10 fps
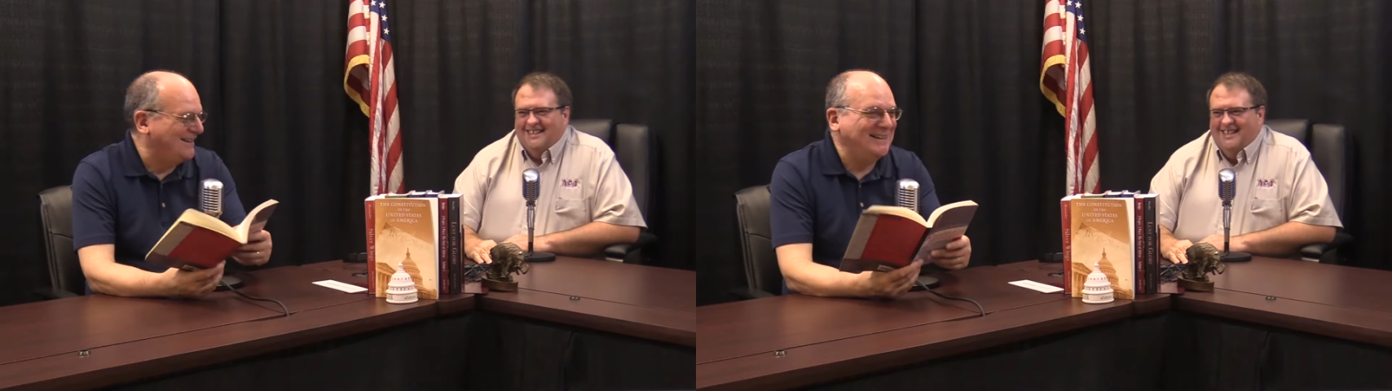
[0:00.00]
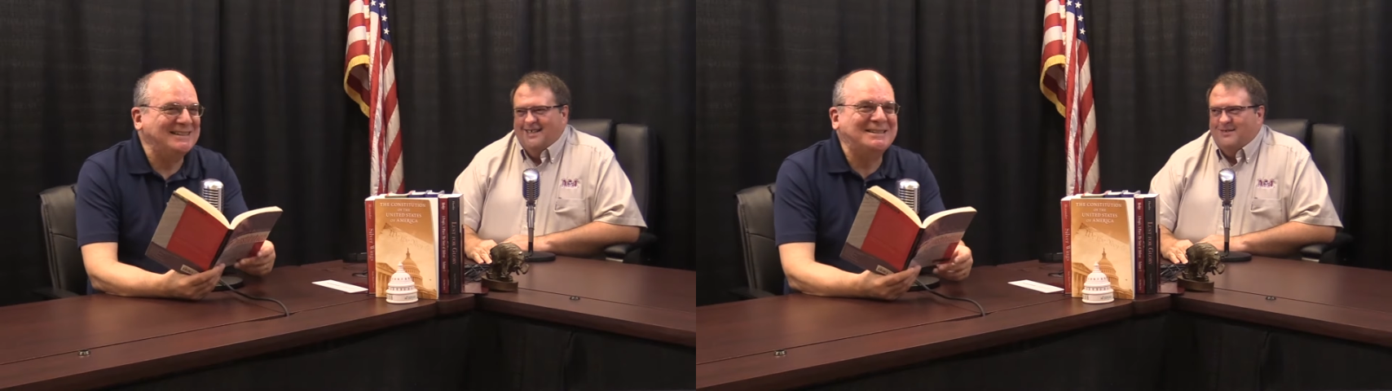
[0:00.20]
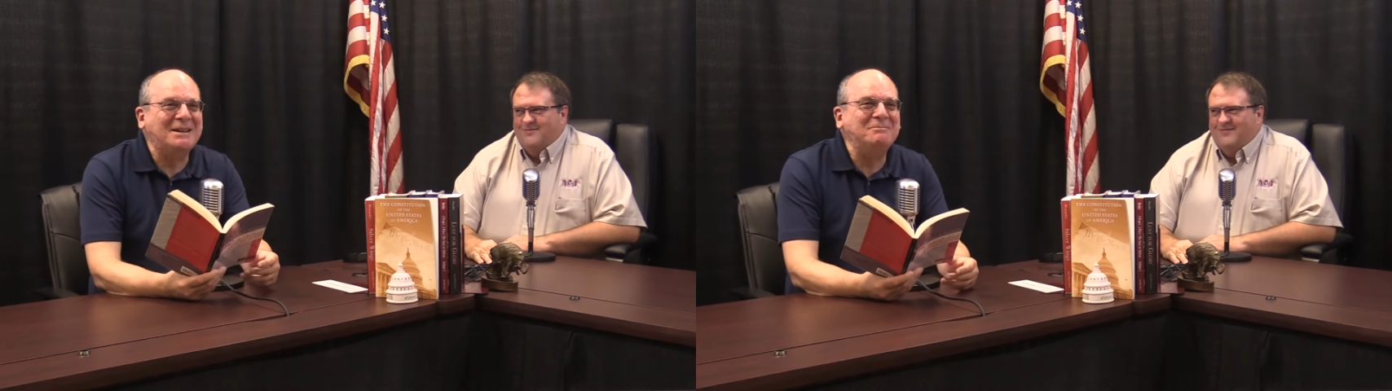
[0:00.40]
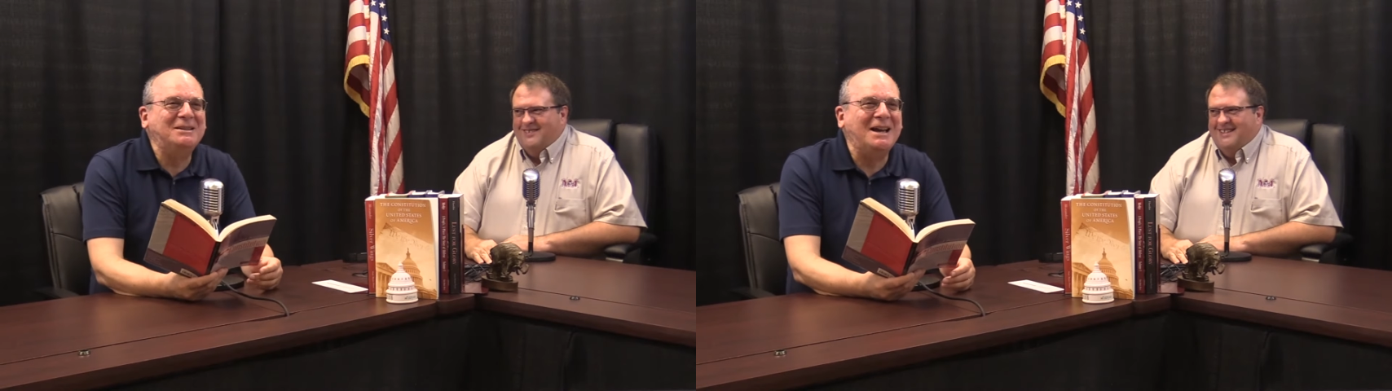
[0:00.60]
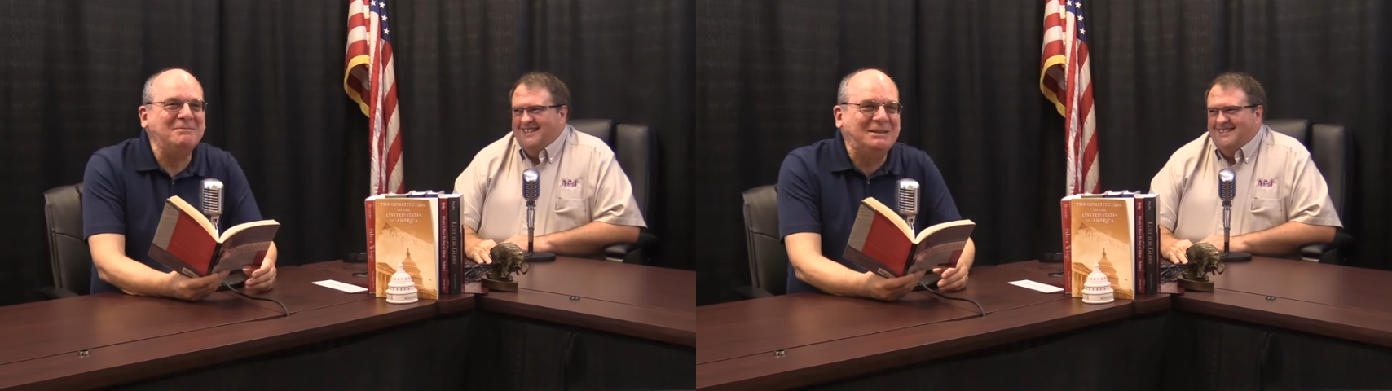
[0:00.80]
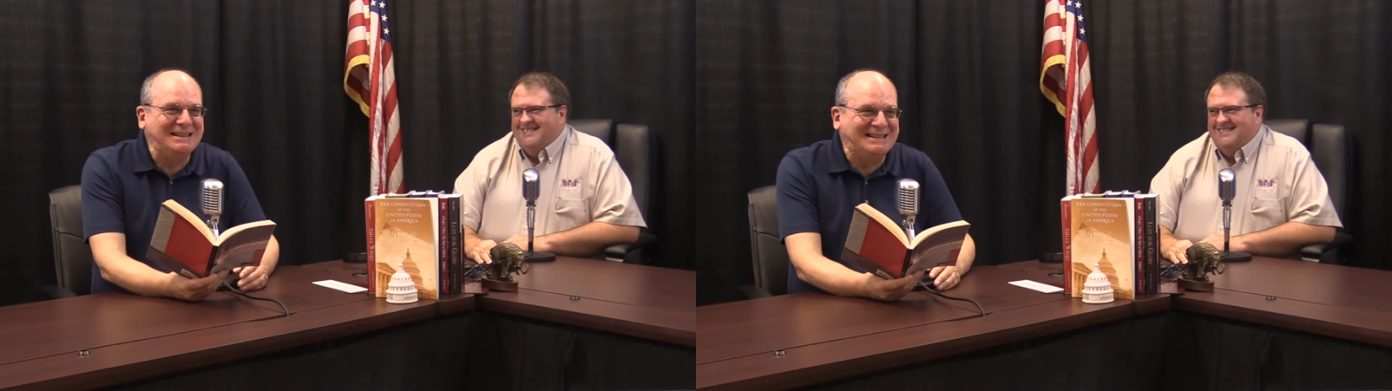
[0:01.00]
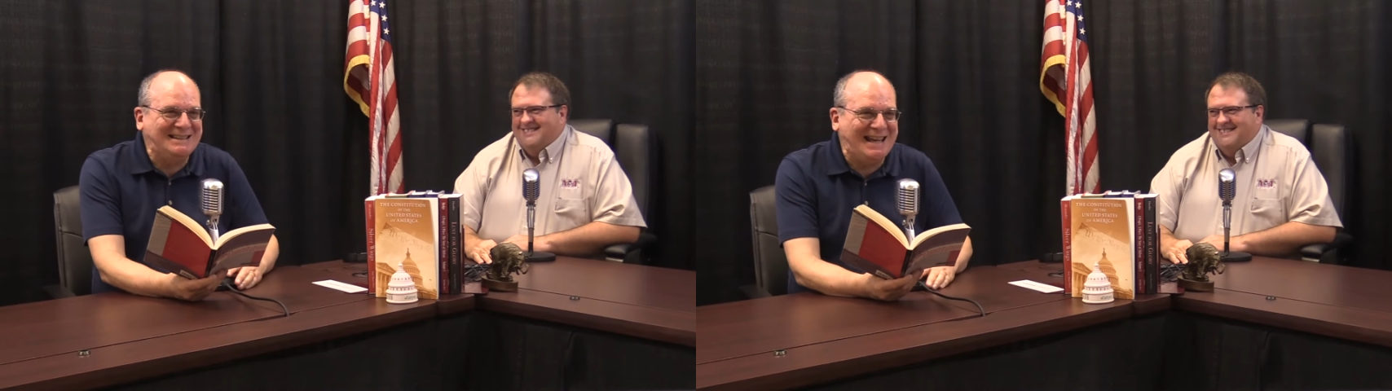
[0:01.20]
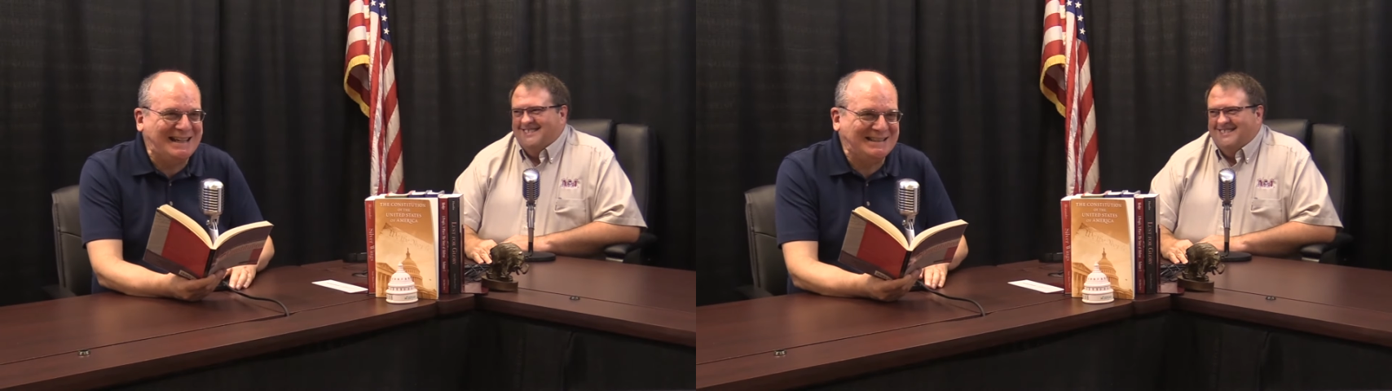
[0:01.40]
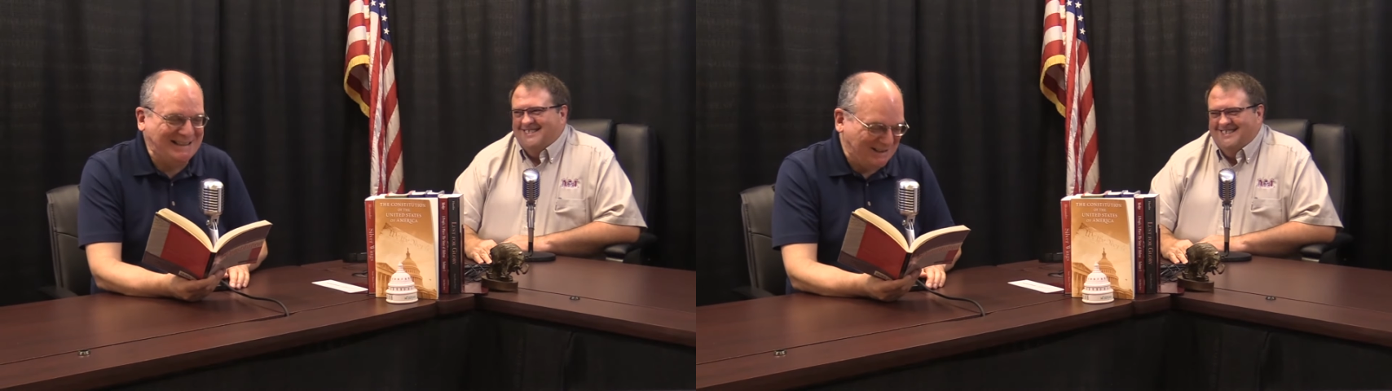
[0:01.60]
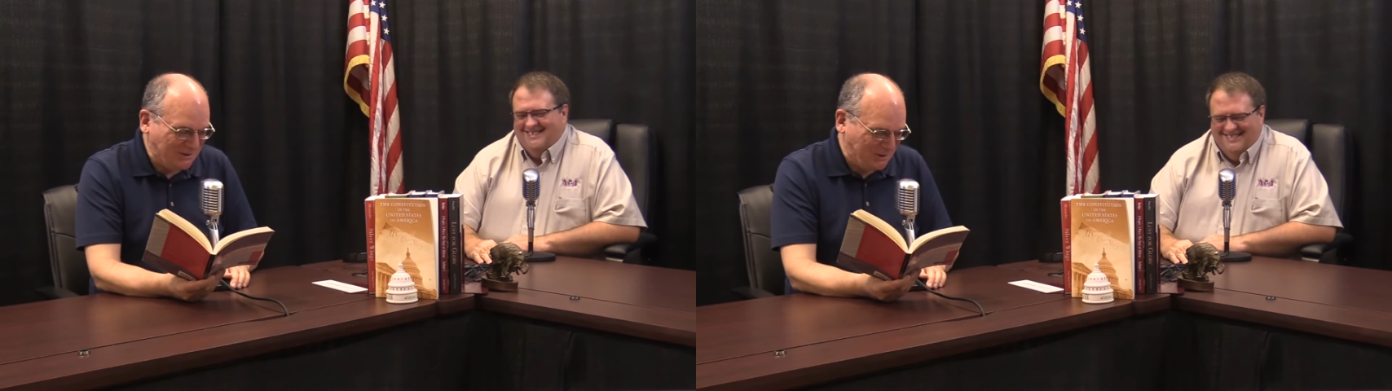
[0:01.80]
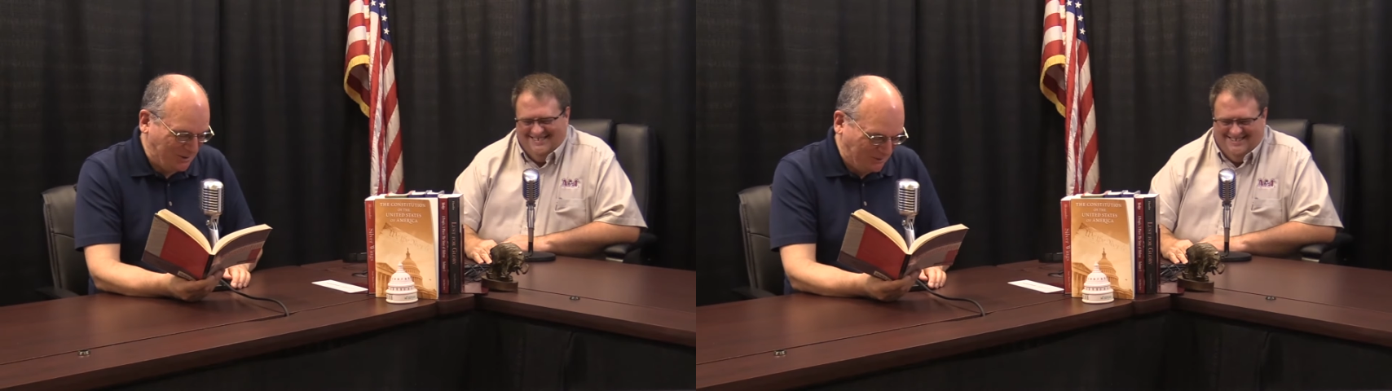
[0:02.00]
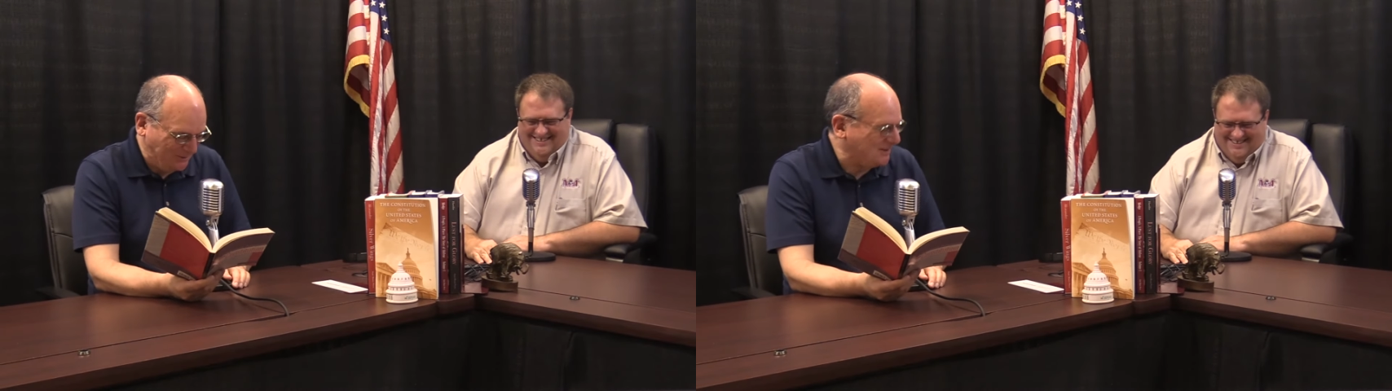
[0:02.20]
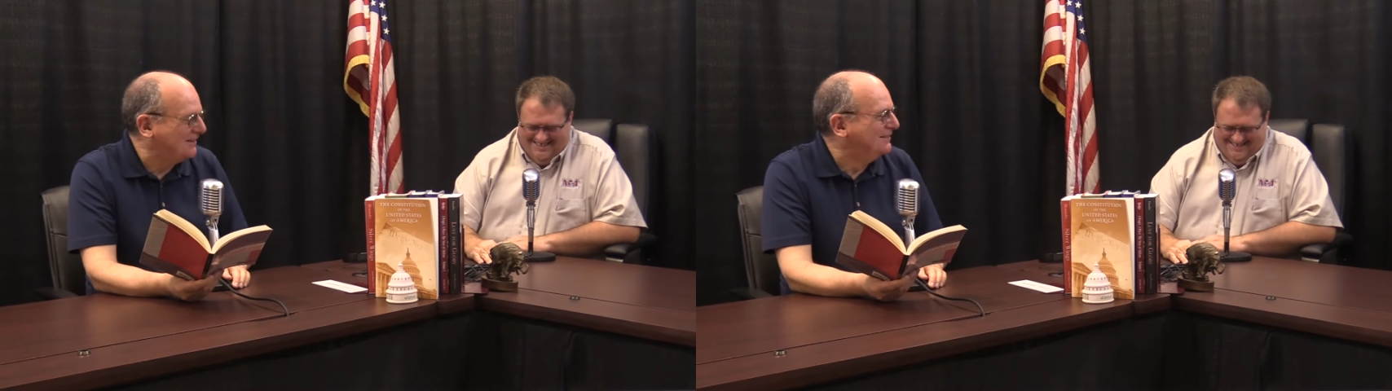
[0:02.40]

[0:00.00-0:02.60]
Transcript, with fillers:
Speaker 1: Little. Sometimes his Texan shows.